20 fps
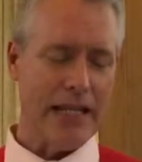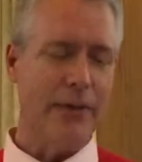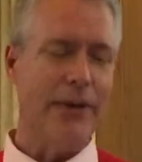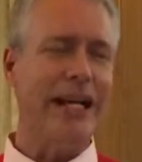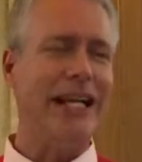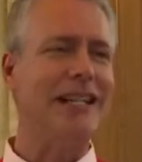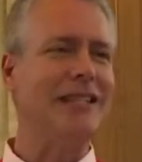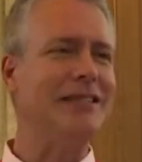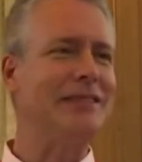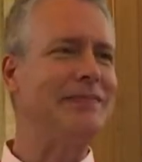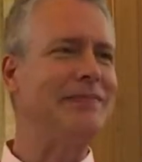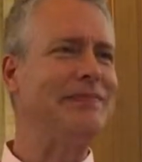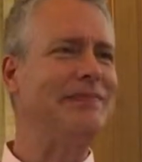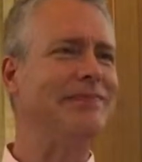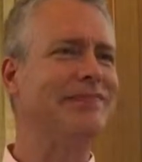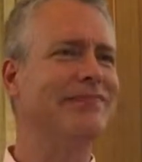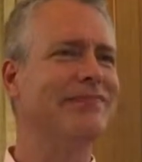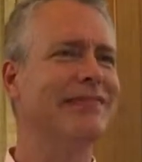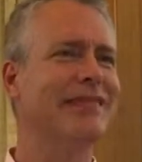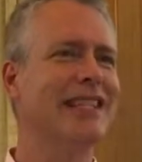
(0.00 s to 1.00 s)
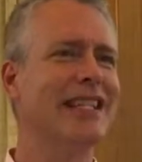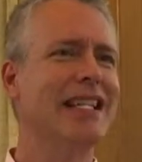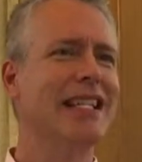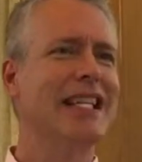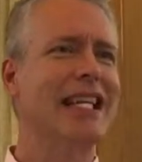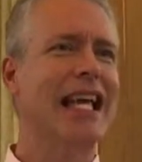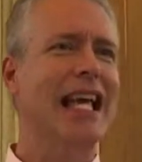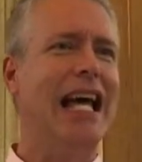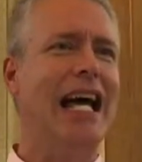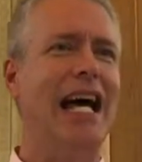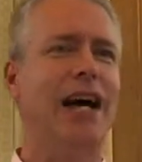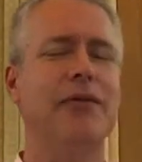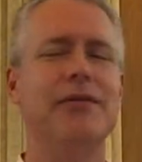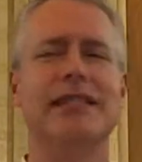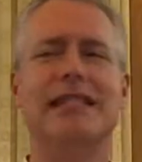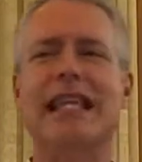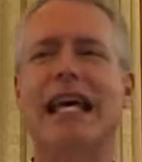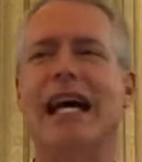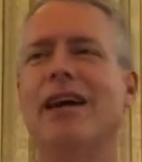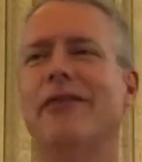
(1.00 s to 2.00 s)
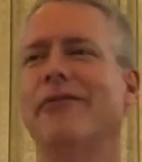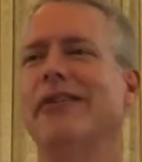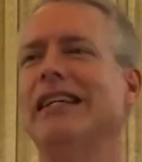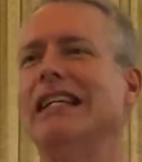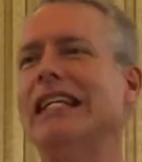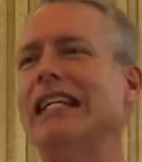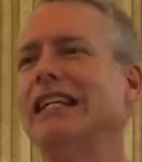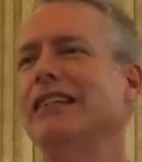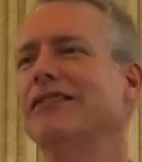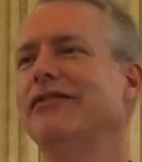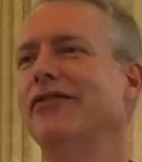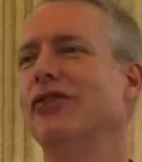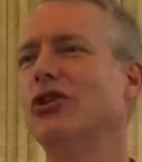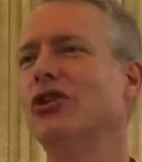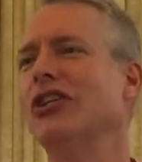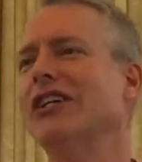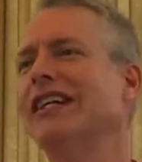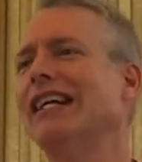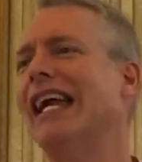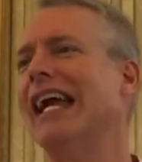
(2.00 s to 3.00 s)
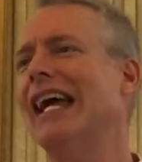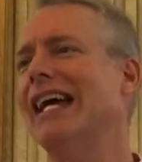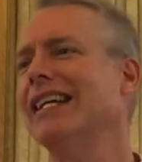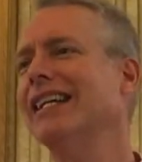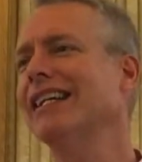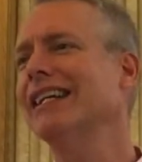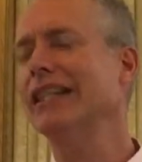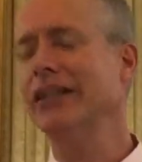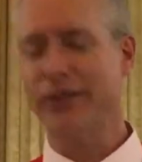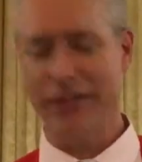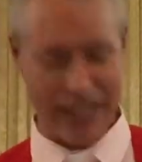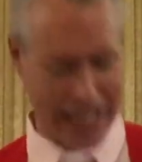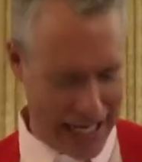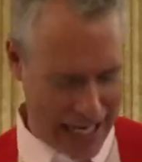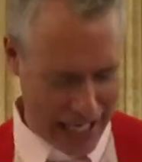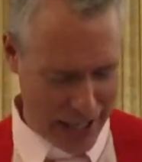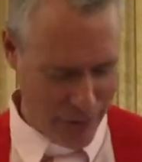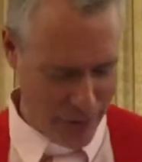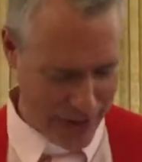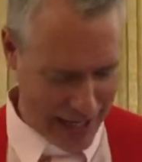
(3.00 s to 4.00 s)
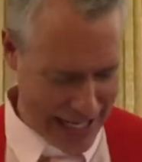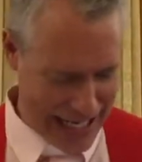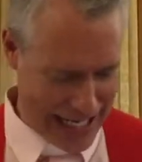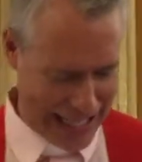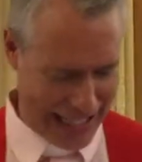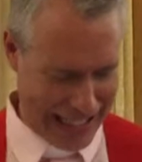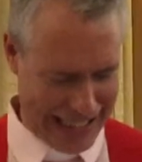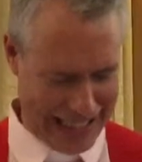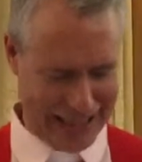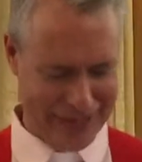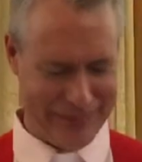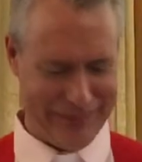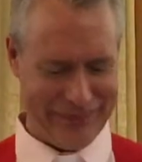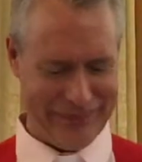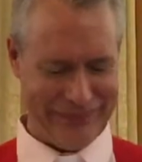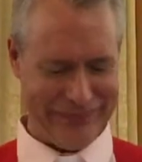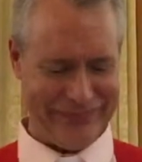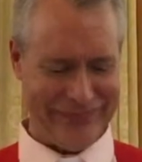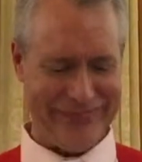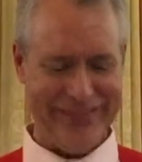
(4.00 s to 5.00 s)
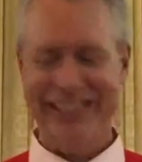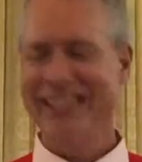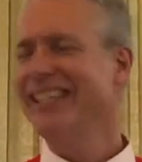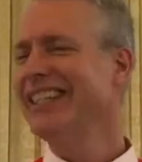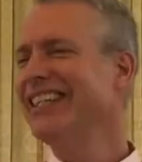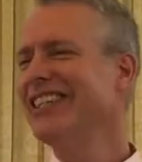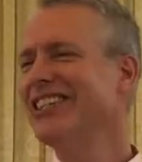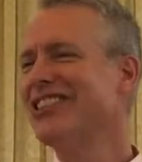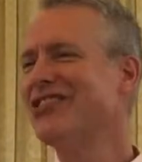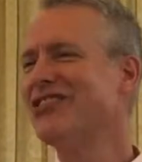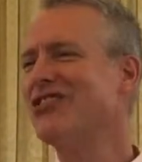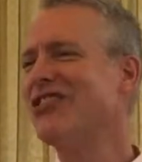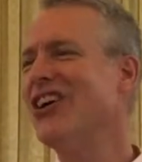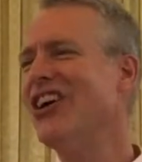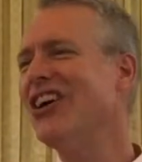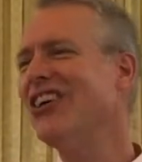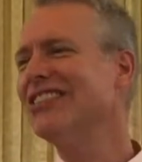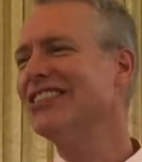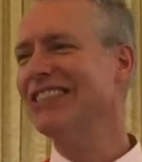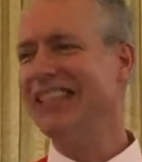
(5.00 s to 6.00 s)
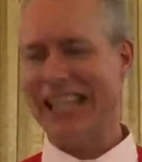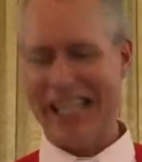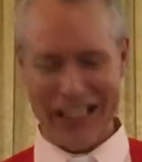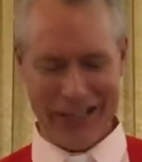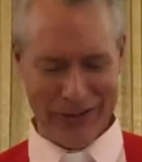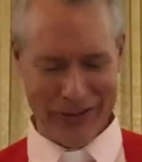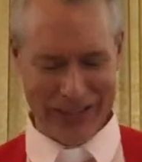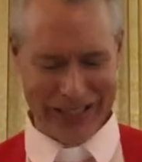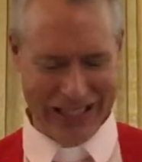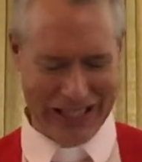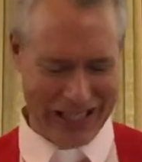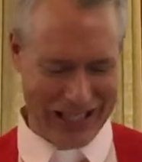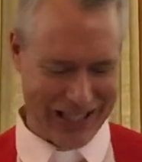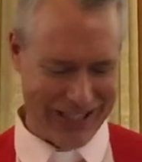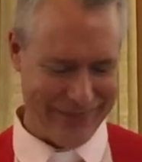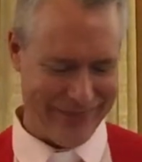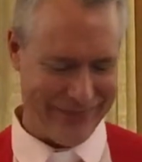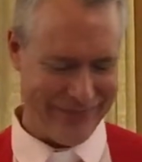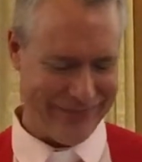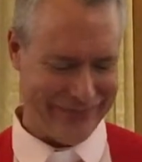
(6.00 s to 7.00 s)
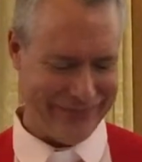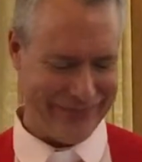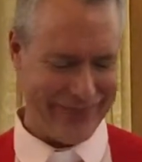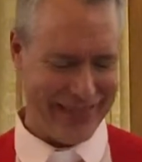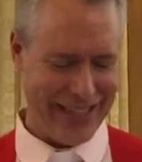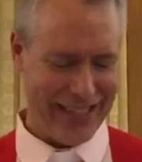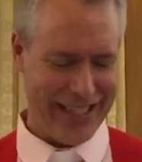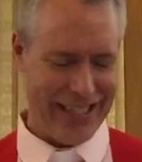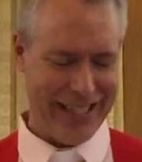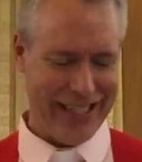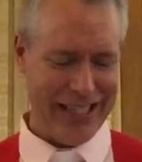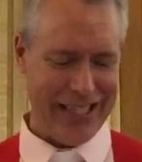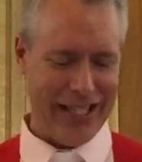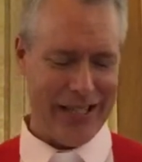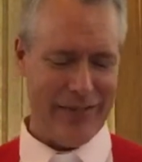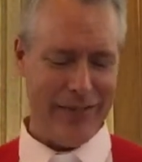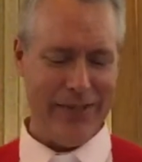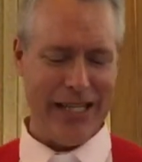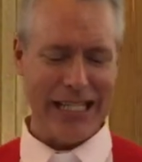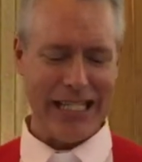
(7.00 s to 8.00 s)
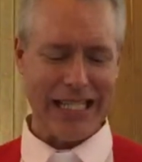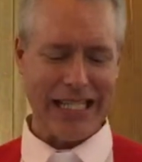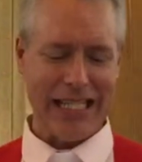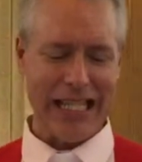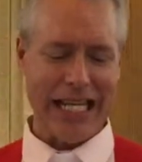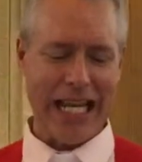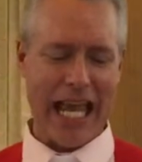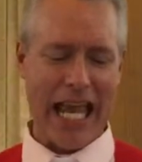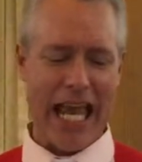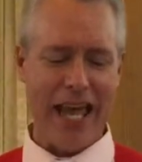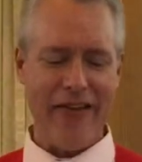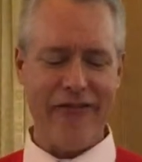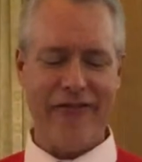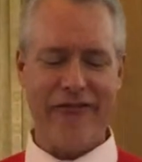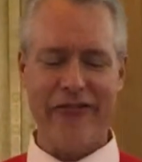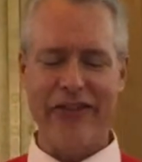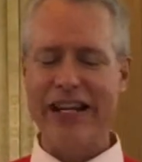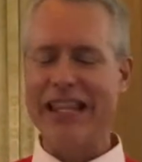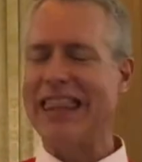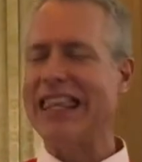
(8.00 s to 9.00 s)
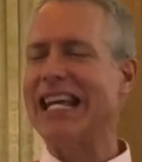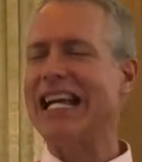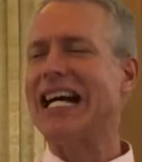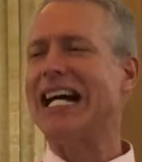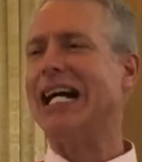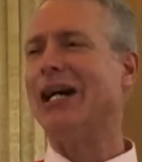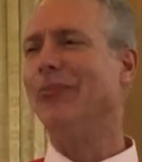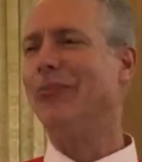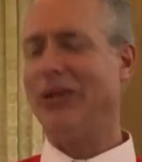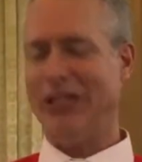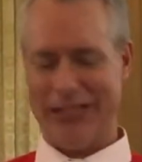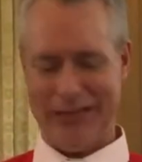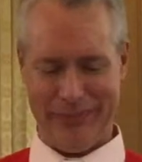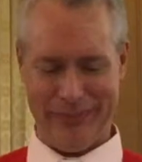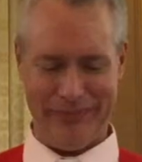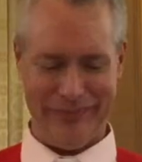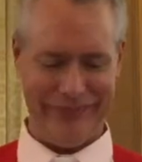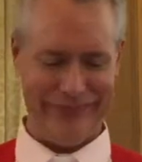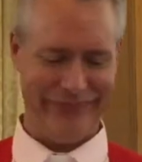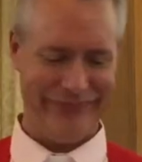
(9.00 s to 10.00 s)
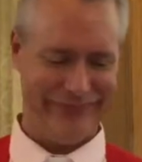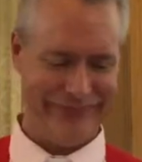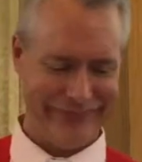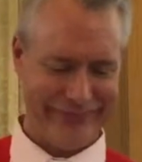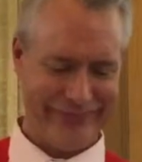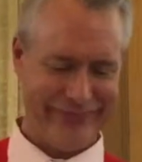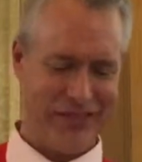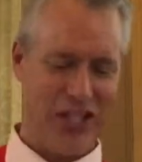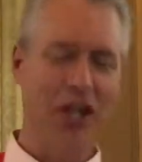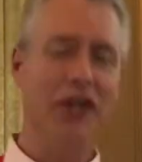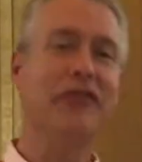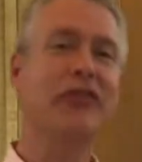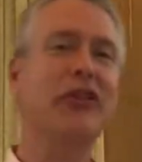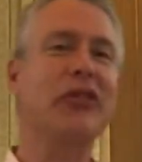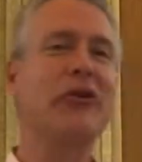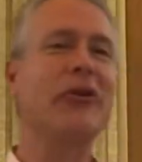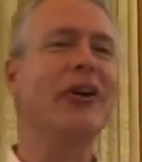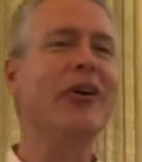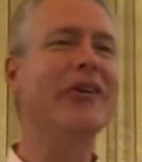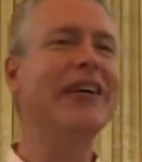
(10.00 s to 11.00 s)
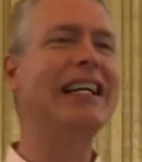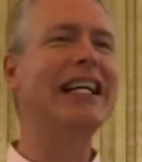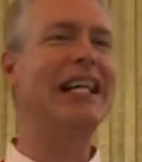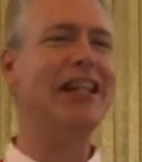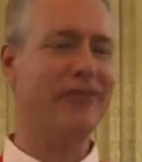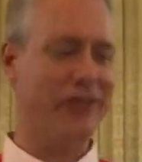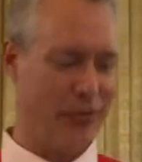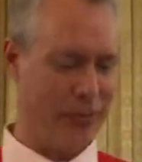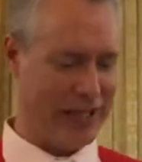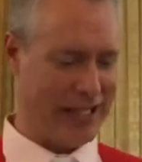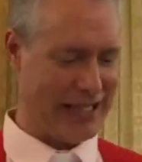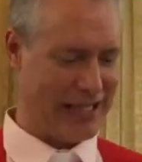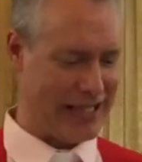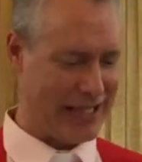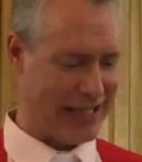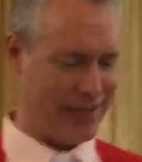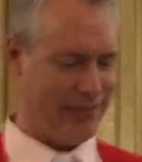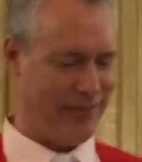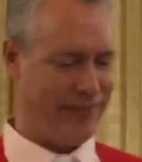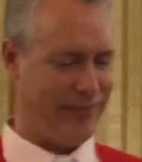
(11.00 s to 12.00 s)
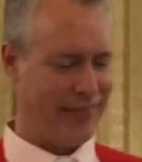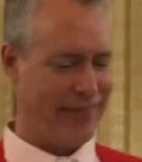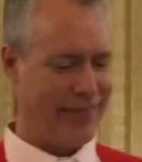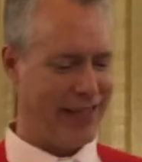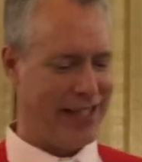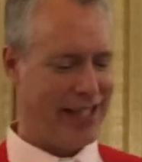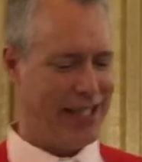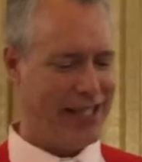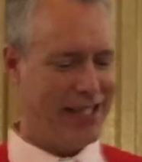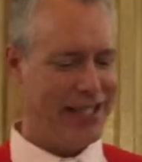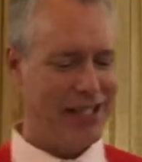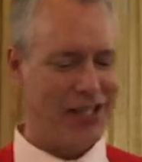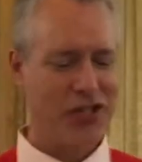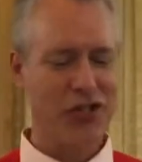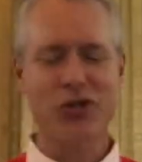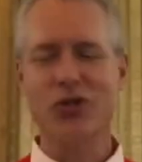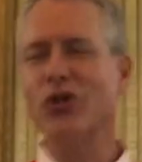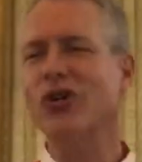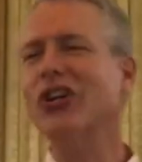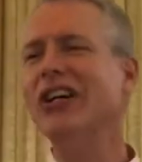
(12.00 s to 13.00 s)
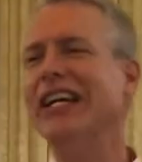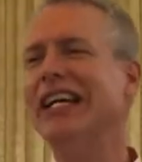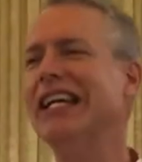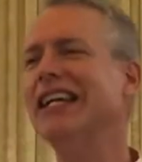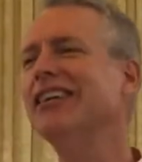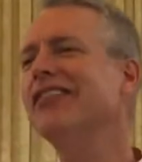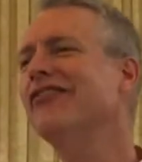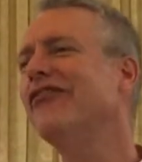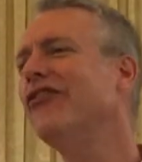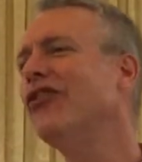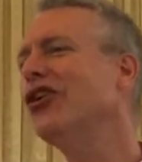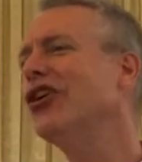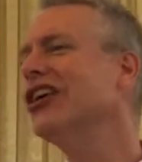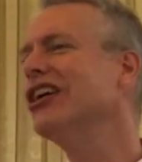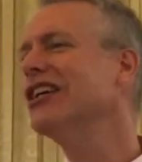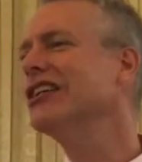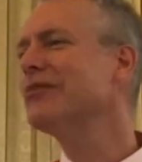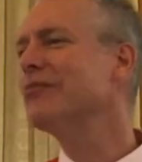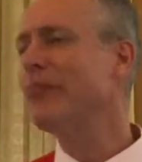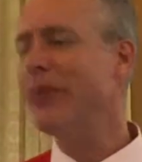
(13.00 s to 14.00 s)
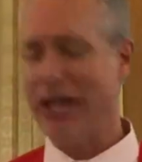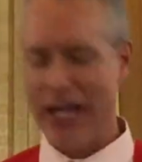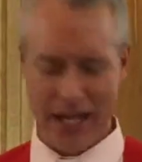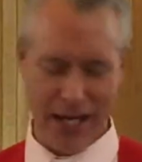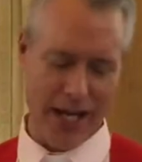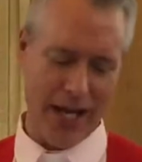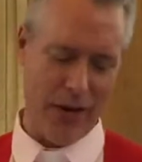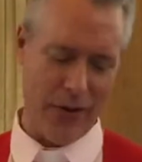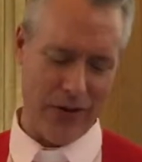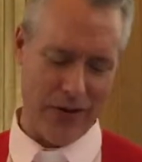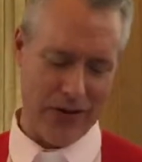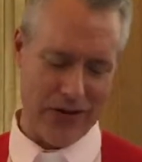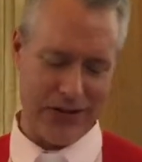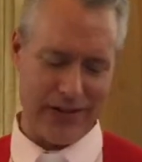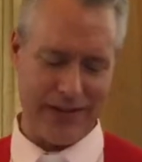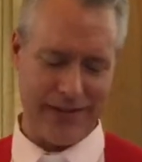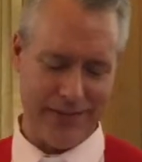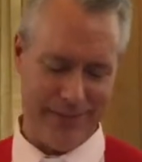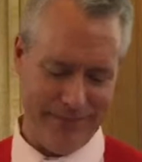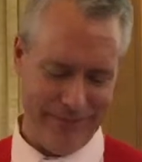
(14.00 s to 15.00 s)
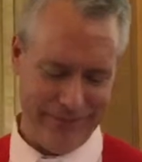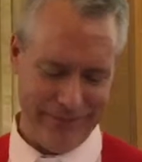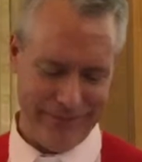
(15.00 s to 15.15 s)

Well, how is that reading for a Canada Day reading? Strong language. Mixing everything up. Overthrowing governments. Destroying foreign powers.